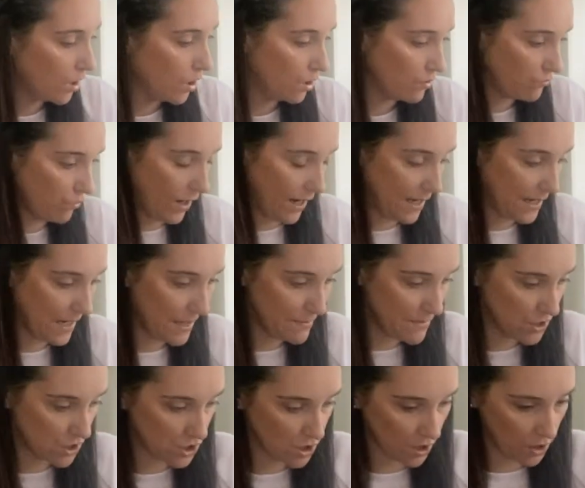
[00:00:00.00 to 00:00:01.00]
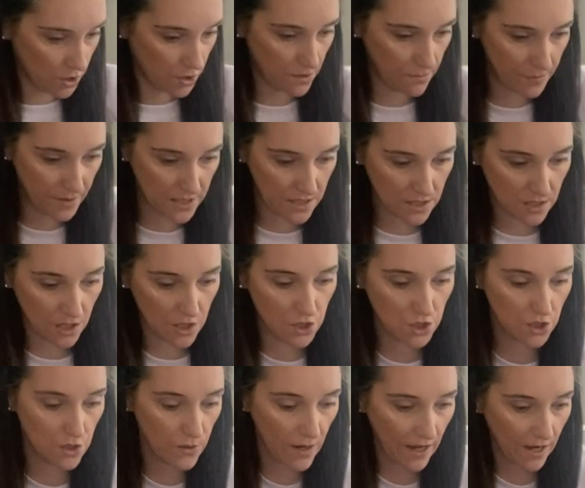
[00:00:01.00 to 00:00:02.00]
Right, let me show you the bits that I
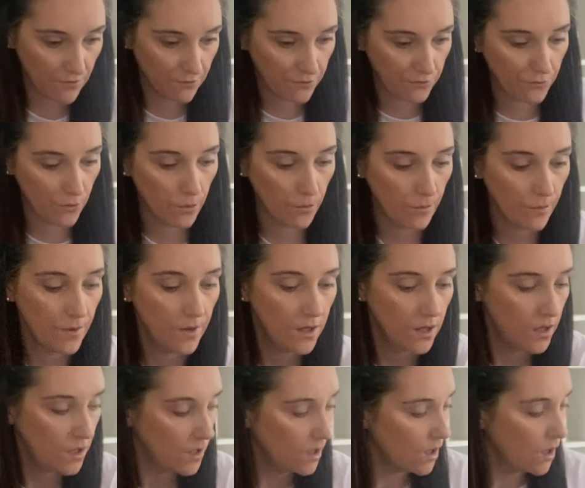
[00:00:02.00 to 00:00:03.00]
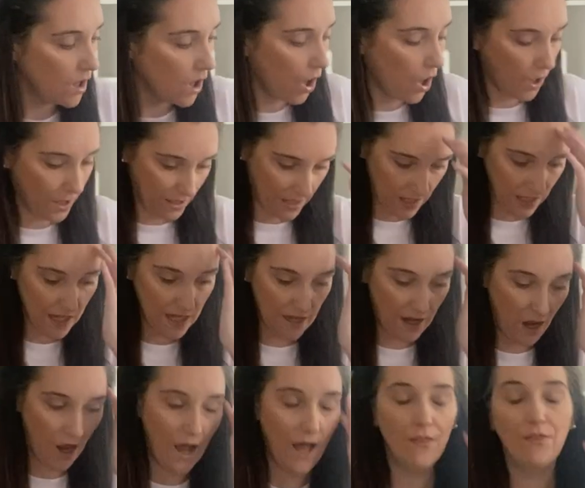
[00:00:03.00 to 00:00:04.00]
do have from
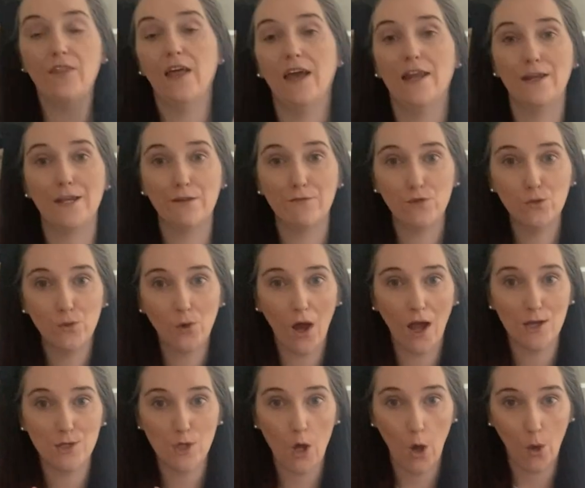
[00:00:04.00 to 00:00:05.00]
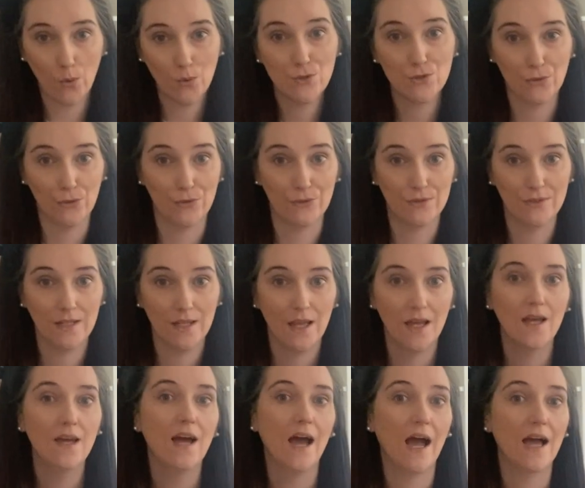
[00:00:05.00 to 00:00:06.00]
IKEA, and then if you guys hold on
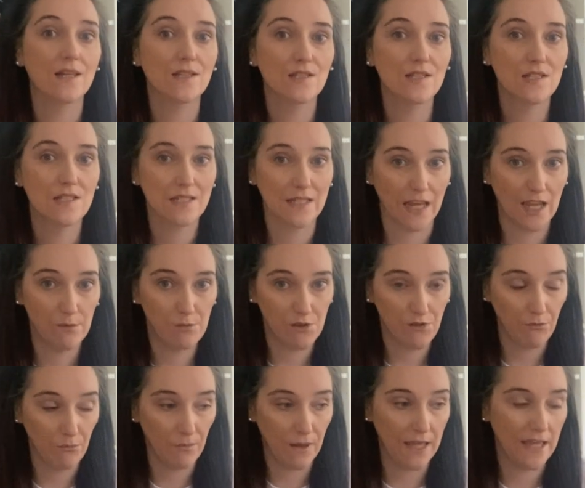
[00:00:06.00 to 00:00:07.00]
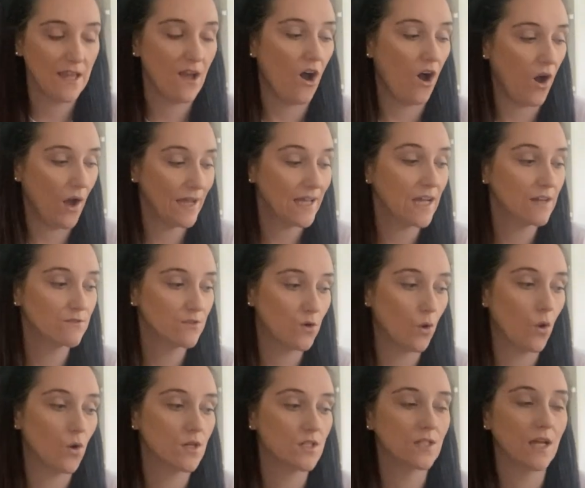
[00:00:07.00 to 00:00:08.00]
and stay with me, I have
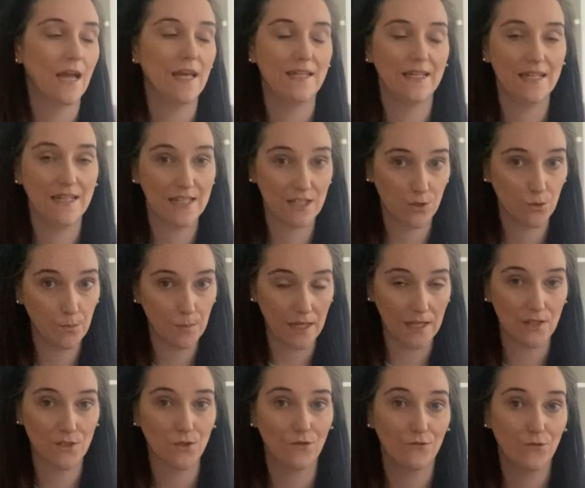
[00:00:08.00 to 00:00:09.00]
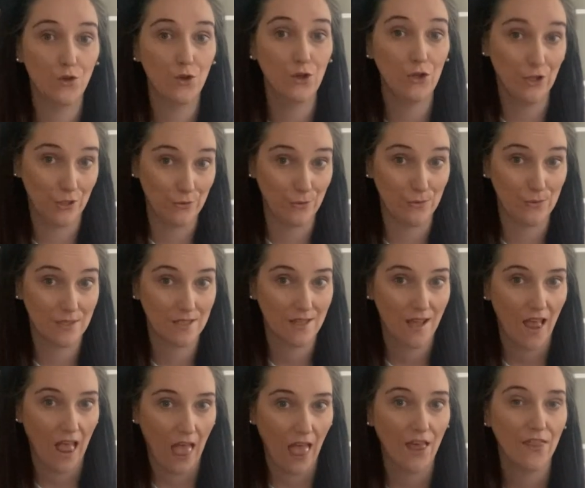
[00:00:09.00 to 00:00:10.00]
got a little bit of news
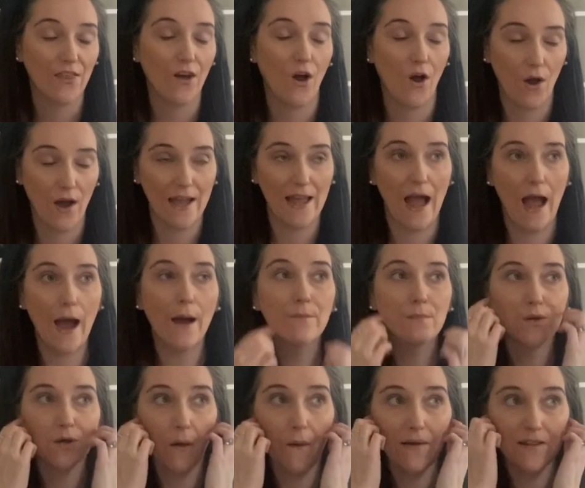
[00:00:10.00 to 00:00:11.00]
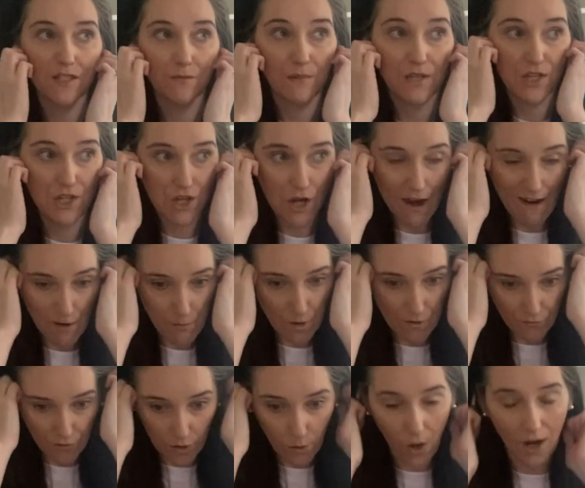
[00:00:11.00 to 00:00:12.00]
that I am going to be sharing with
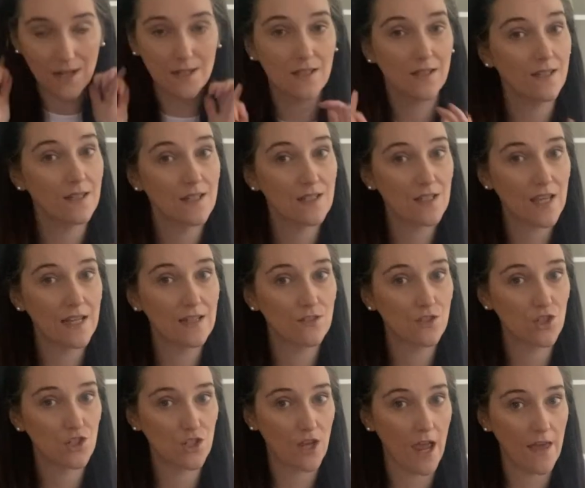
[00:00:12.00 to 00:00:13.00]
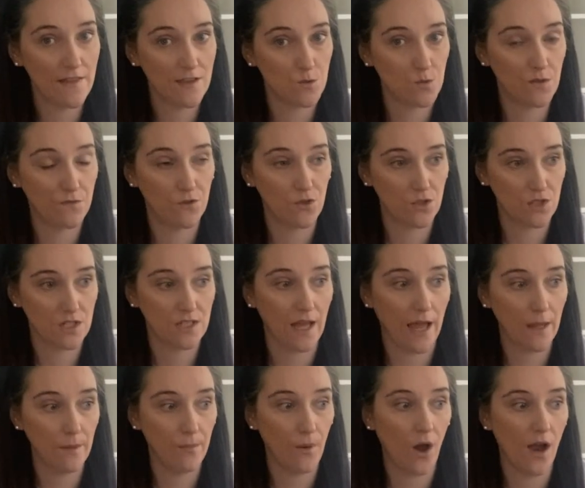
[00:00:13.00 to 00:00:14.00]
you. I didn't intend to share this with you
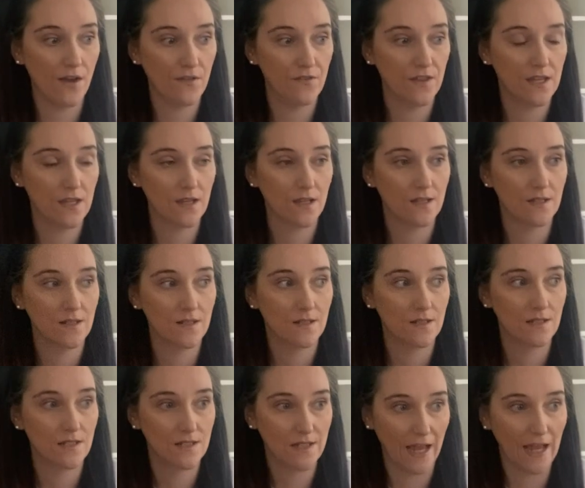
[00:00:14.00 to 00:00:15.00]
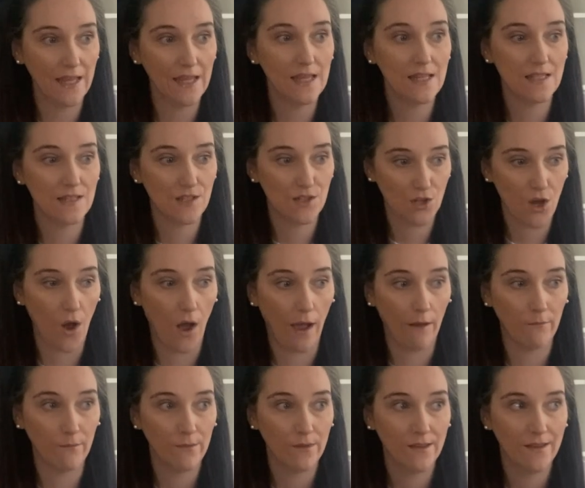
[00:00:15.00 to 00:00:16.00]
today, but I think today is the
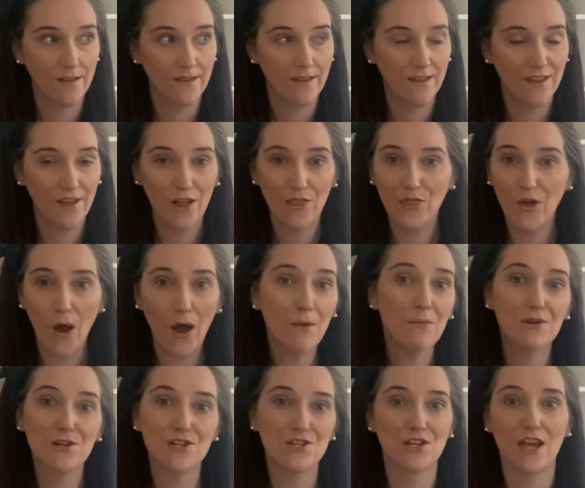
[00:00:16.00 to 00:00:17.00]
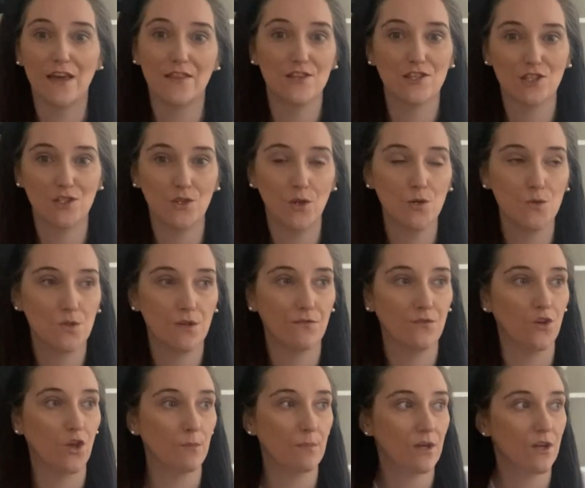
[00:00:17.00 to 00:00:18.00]
time that I want to share this news with
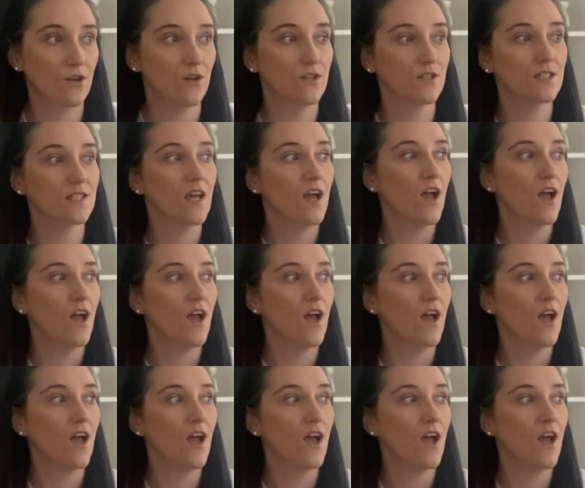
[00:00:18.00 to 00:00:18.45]
you, because